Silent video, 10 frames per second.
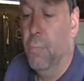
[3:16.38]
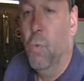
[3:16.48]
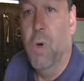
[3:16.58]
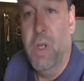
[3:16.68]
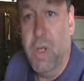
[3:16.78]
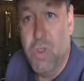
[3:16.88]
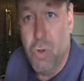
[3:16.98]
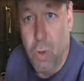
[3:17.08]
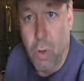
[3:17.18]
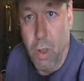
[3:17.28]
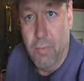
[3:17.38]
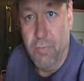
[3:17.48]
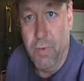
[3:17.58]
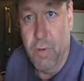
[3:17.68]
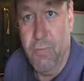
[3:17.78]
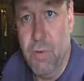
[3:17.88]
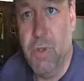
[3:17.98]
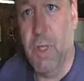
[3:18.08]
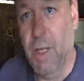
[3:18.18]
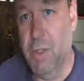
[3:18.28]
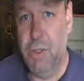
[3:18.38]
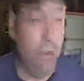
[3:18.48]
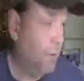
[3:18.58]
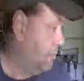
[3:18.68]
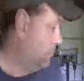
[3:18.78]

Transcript: when it gets tore off the fuselage.